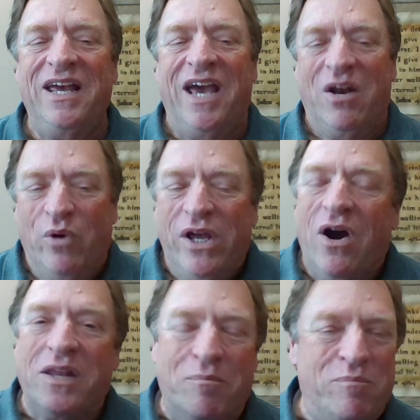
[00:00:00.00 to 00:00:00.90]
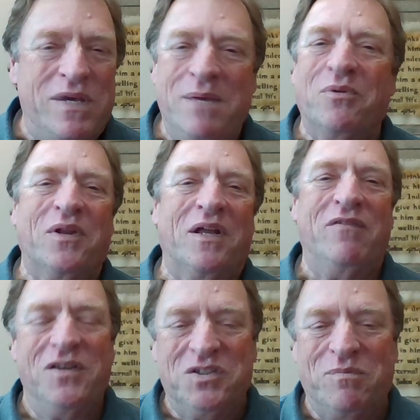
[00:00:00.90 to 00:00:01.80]
and we are the people of
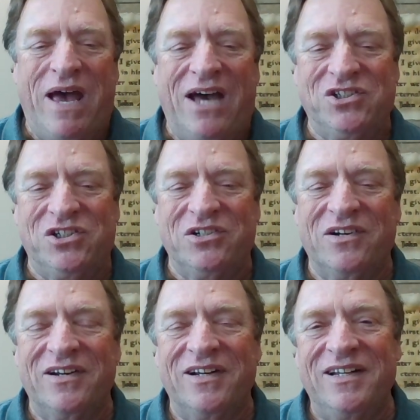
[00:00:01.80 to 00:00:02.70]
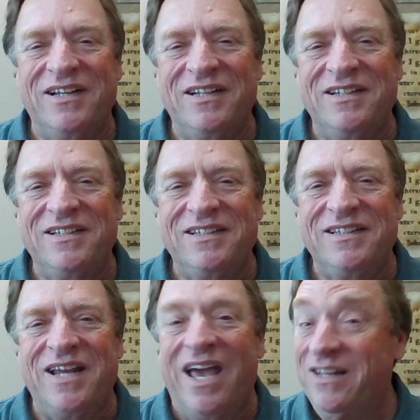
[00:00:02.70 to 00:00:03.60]
his pasture
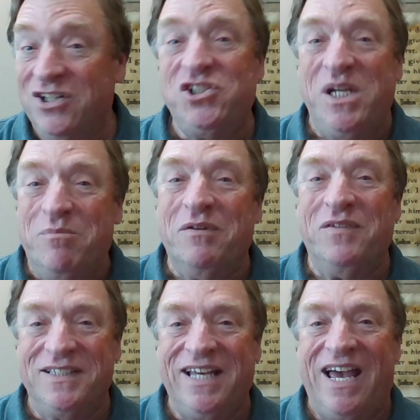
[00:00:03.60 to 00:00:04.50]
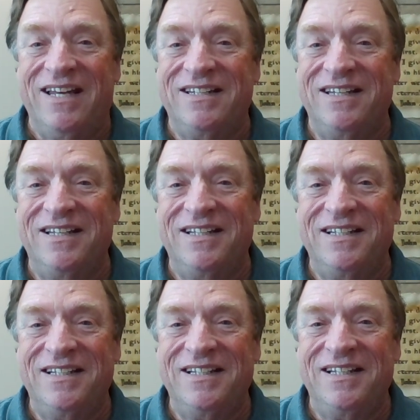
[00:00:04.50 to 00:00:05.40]
and the sheep of his hand.
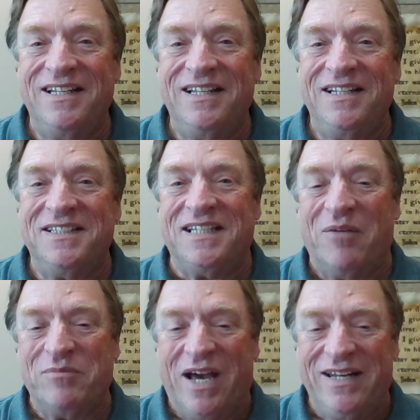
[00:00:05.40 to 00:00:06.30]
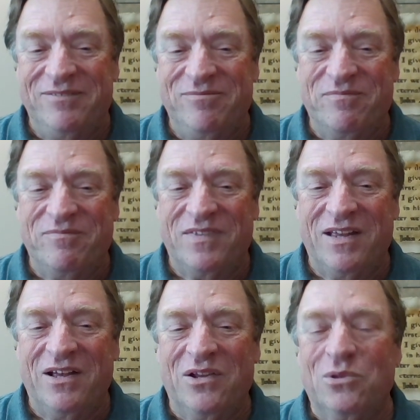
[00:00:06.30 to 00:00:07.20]
Psalm 9.
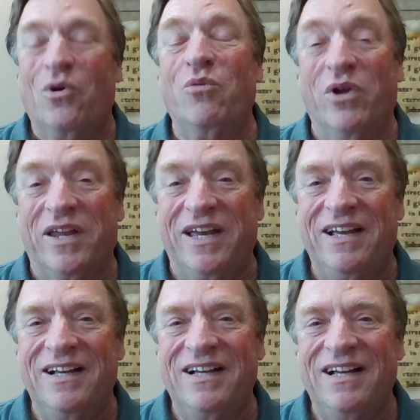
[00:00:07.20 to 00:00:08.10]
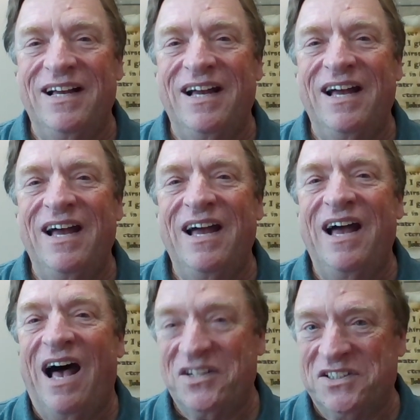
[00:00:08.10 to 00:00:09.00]
Lord willing,
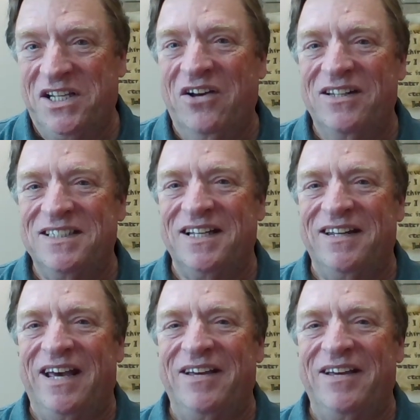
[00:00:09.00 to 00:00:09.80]
I'll see you on Sunday.